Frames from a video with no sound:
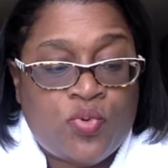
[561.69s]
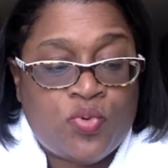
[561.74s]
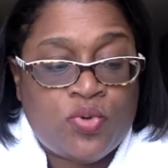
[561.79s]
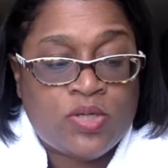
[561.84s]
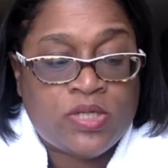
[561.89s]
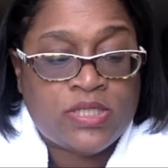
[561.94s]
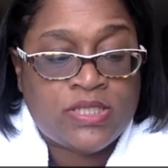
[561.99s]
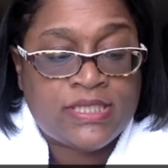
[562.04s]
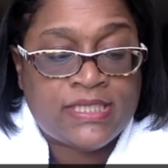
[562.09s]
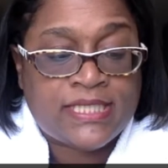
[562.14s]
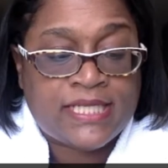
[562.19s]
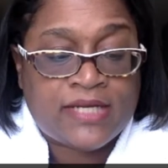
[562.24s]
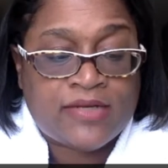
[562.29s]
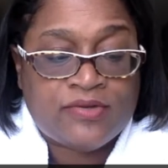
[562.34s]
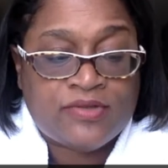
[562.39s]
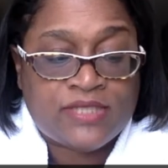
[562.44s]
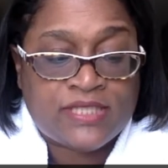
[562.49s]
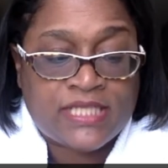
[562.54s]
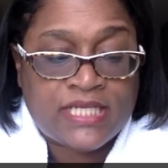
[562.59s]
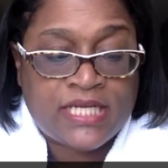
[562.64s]
Kors
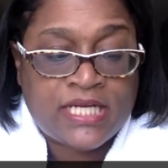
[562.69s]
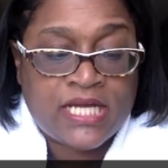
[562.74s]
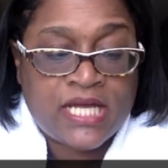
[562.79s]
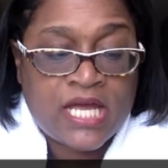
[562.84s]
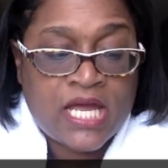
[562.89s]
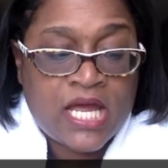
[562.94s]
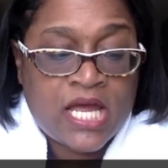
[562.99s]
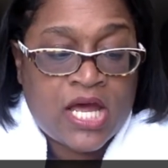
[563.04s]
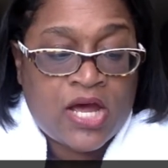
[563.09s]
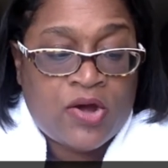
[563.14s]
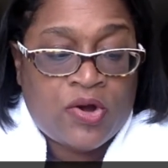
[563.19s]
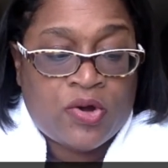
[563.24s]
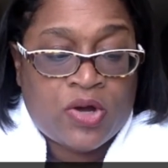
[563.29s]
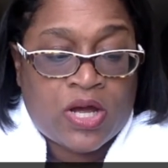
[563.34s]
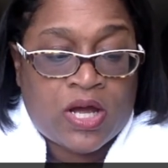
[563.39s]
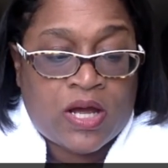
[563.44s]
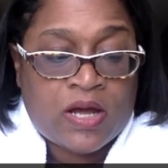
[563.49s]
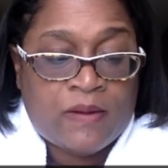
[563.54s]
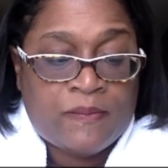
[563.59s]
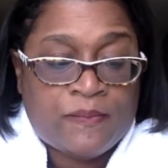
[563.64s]
Kelsey
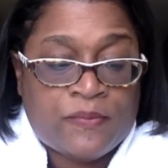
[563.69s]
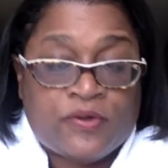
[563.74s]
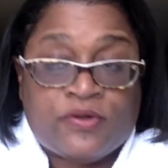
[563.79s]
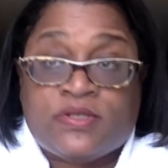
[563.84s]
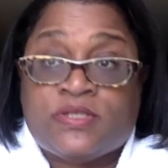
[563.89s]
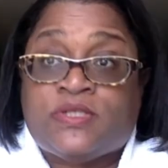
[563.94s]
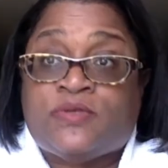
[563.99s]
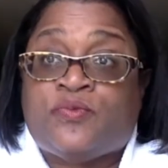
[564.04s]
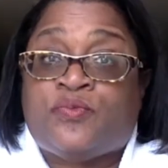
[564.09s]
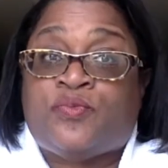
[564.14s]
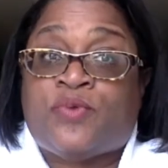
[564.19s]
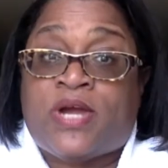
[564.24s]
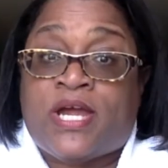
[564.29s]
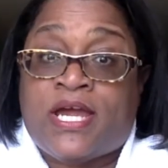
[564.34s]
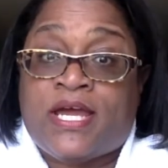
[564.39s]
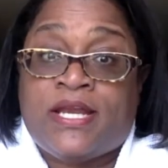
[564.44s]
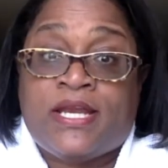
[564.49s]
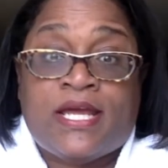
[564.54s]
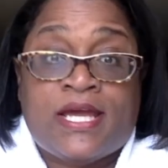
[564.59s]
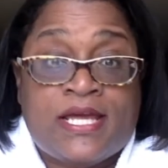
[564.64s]
purse
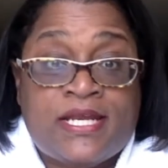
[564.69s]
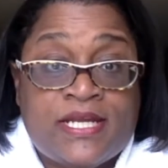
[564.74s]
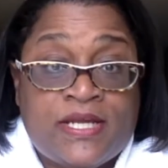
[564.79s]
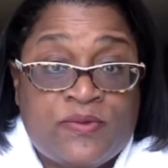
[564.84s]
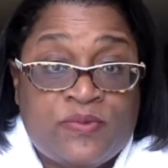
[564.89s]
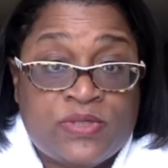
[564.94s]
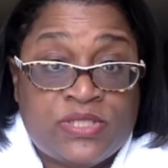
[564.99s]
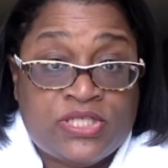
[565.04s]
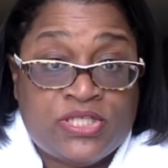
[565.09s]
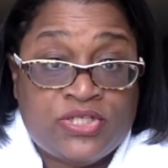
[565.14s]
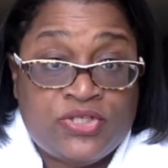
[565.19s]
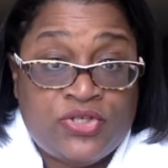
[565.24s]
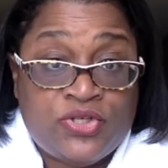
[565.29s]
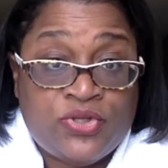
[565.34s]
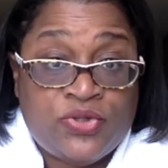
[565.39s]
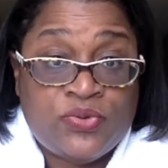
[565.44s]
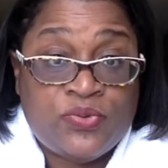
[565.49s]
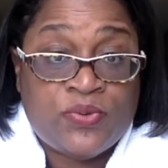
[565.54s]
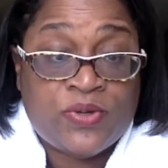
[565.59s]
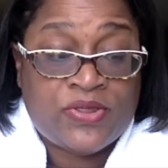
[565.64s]
red, and it was
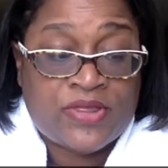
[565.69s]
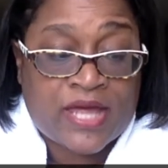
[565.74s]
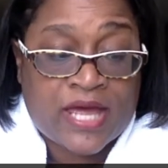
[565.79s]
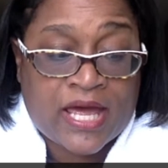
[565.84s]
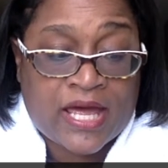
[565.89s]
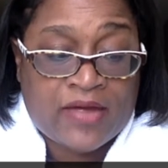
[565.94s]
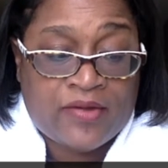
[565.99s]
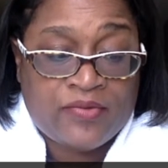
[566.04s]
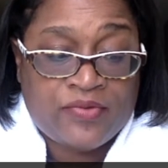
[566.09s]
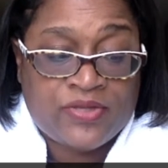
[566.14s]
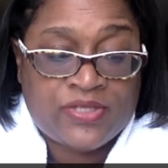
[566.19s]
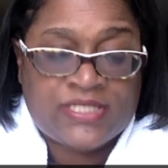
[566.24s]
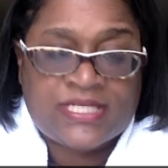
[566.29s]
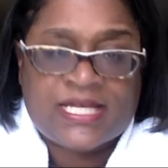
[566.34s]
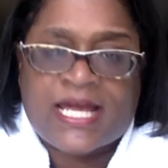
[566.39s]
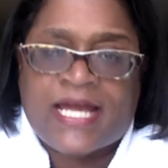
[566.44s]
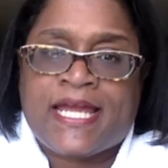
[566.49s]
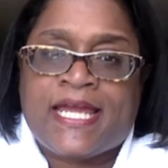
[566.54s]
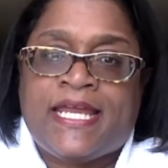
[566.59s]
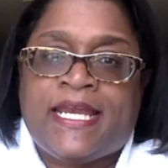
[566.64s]
new without the
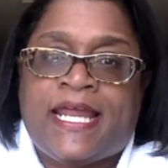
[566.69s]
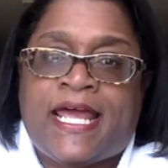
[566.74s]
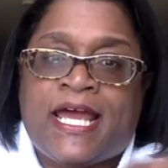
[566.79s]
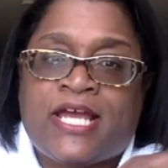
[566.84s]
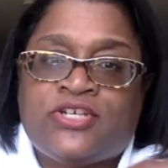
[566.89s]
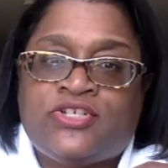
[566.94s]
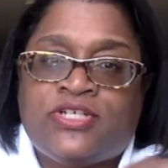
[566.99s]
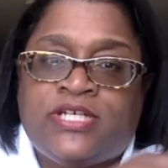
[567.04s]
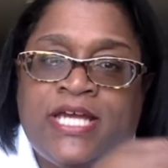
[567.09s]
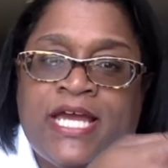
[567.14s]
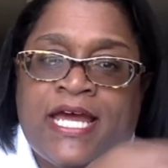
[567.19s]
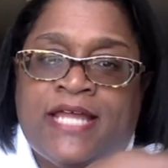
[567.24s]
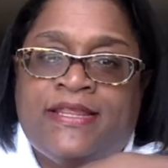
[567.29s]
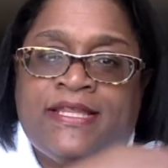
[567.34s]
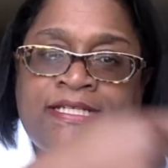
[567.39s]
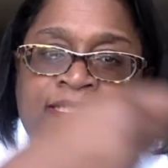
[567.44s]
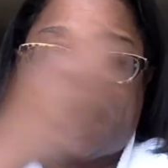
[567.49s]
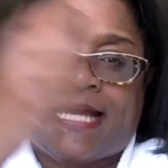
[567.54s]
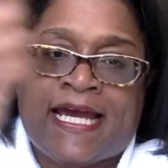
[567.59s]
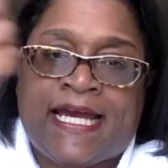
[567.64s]
tag. It actually had the
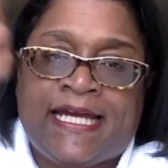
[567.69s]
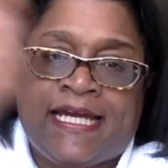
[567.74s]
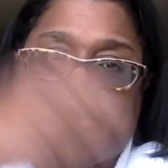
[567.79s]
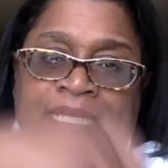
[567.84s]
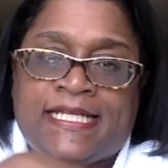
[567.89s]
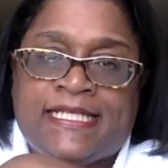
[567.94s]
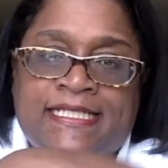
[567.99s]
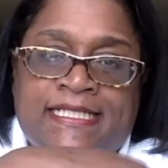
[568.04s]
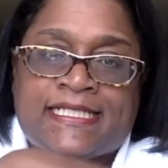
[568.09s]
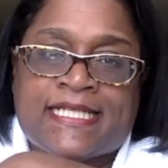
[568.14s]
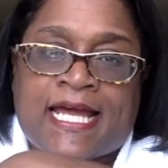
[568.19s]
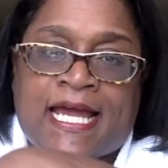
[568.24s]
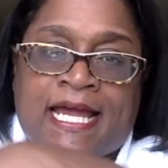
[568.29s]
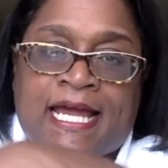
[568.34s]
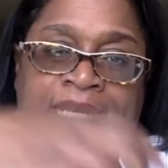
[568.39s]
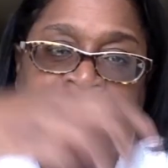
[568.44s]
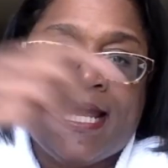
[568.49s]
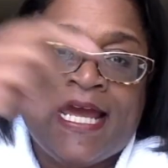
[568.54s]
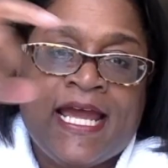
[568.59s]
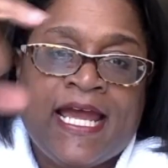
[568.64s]
tag
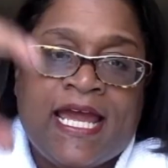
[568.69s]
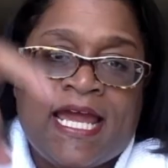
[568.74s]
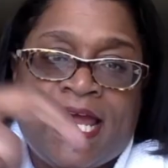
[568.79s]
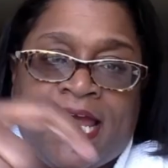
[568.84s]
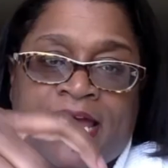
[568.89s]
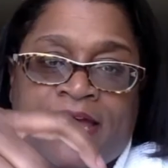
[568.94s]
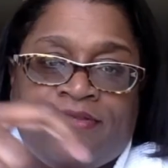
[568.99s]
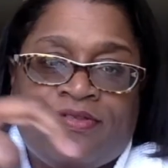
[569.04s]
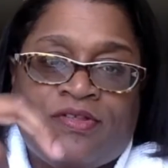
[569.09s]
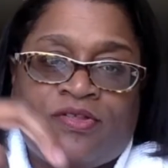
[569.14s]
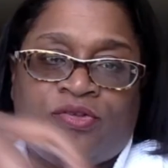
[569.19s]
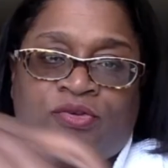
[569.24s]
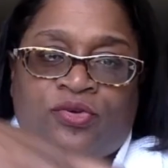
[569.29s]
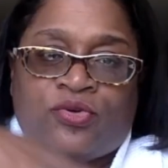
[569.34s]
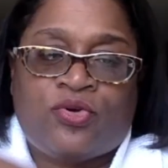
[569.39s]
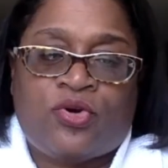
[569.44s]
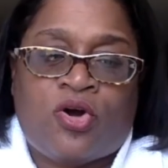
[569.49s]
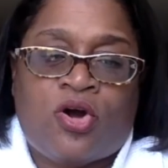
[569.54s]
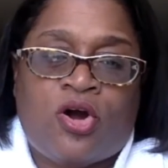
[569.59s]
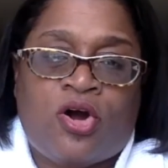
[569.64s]
inside and the little
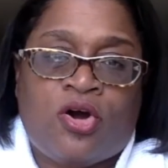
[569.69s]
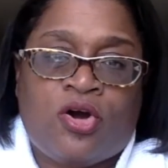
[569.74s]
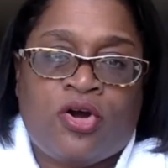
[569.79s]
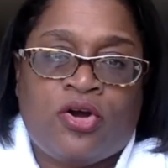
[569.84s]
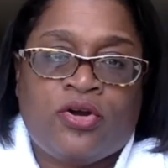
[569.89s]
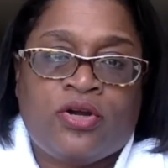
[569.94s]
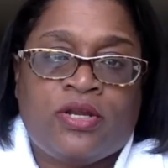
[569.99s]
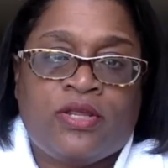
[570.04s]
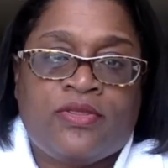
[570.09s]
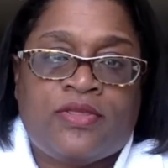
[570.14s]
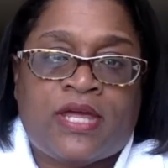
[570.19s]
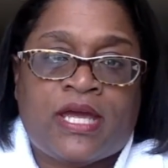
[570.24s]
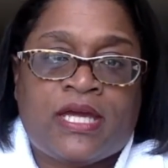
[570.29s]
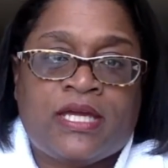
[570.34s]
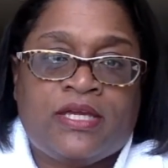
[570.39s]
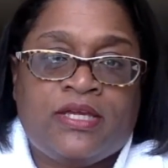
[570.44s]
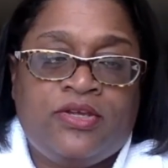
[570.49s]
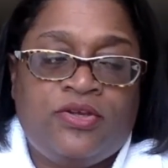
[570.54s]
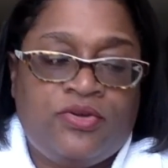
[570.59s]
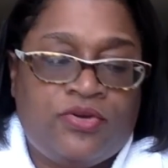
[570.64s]
card that,
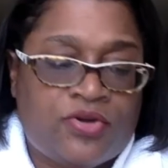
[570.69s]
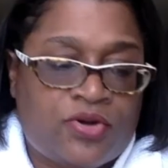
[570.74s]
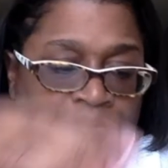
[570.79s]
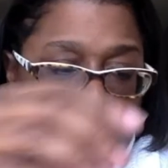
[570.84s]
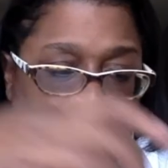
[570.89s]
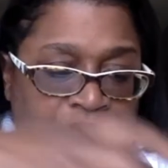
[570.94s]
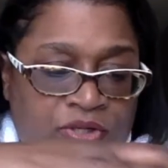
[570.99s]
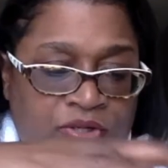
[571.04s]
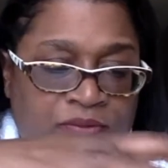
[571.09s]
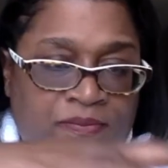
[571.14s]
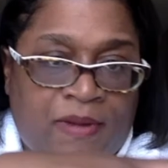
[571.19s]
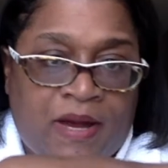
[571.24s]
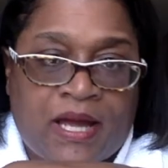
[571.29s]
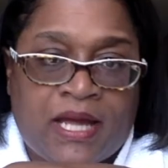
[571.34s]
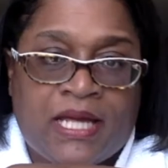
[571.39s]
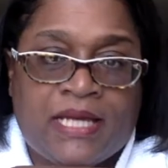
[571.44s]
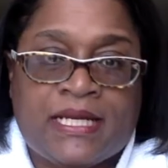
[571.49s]
you know, when you buy a